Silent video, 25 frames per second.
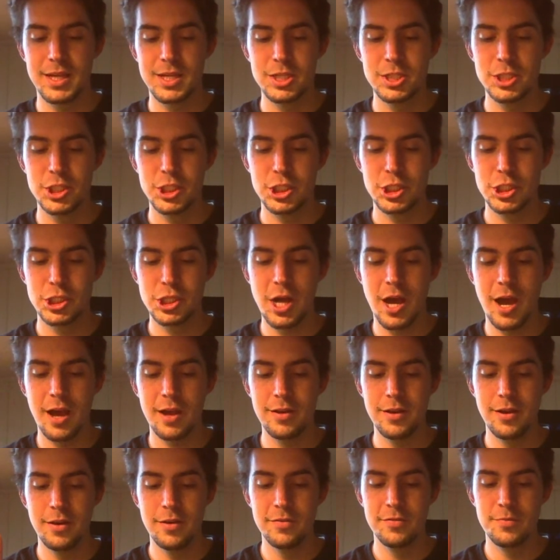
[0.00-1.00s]
shot
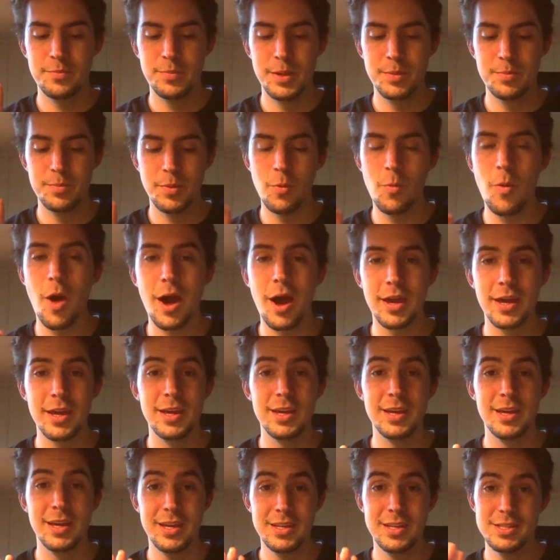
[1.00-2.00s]
of people
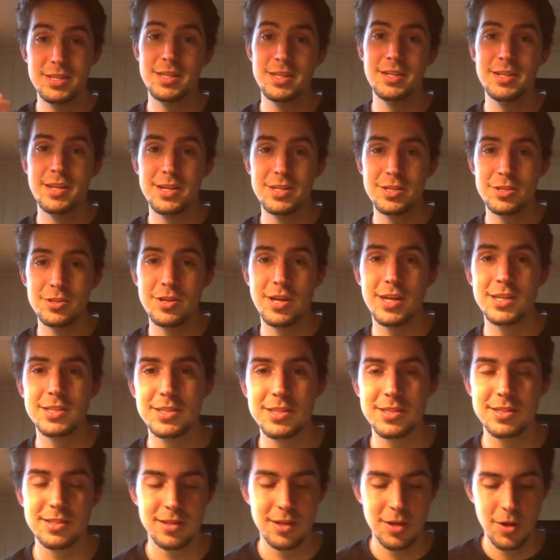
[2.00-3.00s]
walking into the desert. I
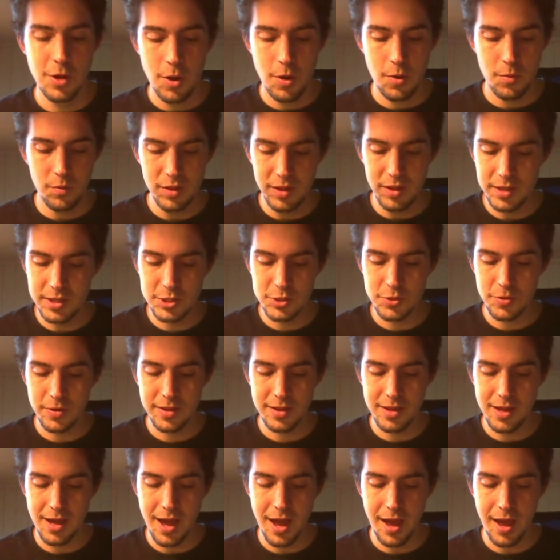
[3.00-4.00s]
just really enjoyed
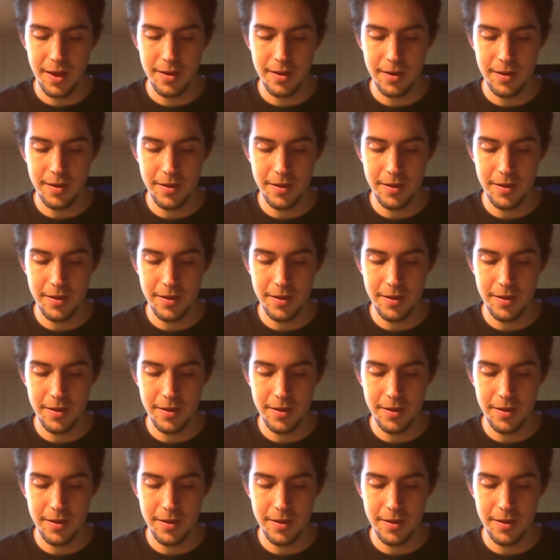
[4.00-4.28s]
that.